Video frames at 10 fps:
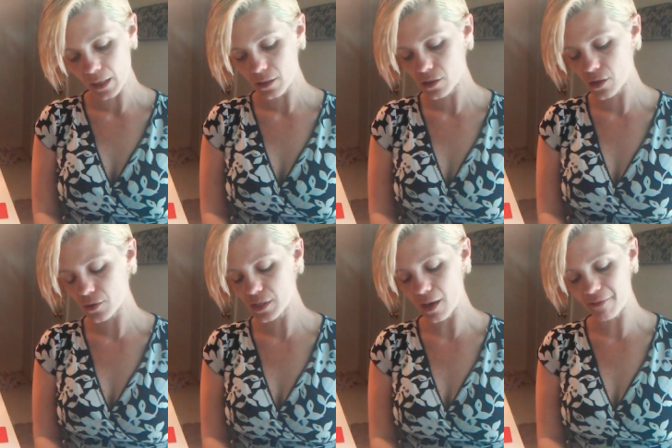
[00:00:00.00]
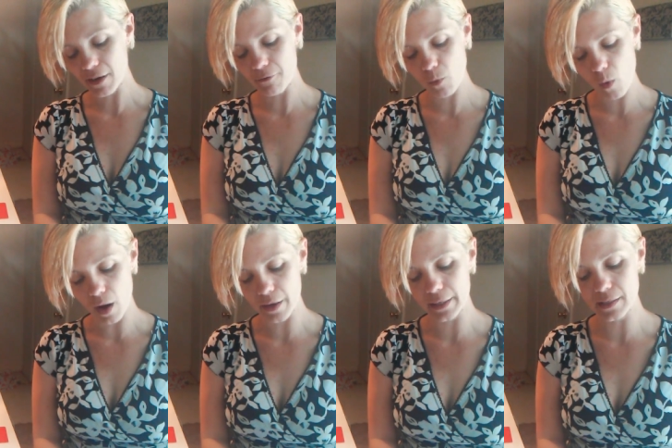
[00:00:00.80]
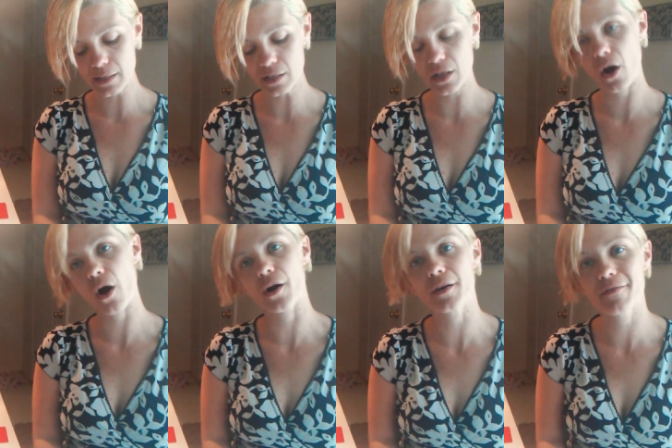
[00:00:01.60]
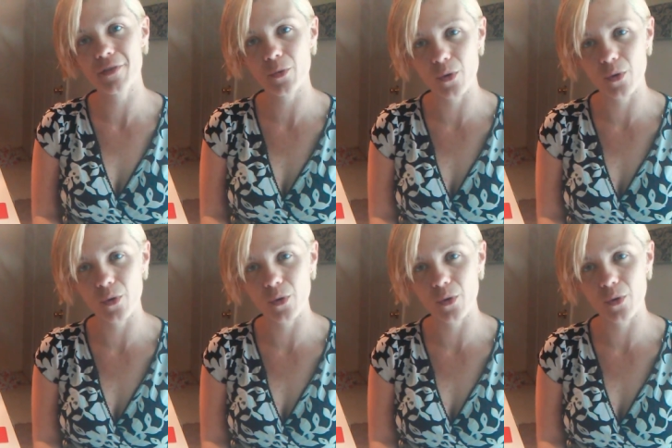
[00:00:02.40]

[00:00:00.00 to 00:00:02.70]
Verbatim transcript: So Seven of Wands is the heart of the